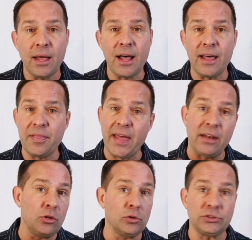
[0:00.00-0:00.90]
And
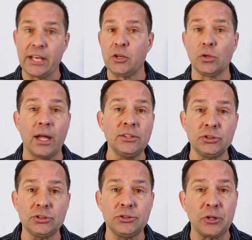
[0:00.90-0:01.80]
then you'll take your
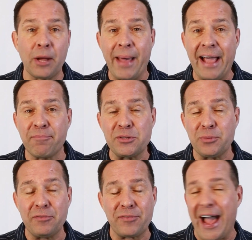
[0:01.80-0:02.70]
lunch. You'll come back
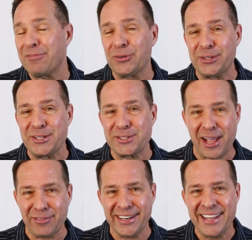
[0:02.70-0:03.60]
between 5:30 and
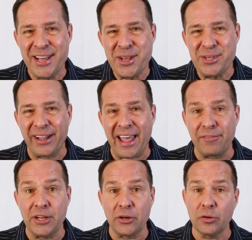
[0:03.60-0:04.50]
7. You'll
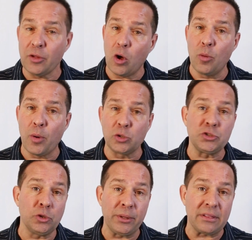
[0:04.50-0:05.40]
have dinner. The
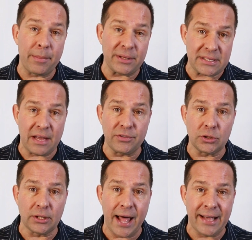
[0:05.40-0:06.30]
homeowners, you'll meet them at 7
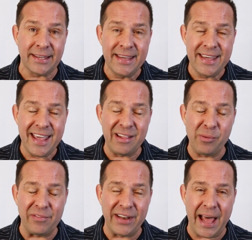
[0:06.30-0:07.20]
o'clock. And then
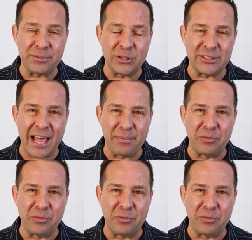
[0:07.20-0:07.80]
we have an optional time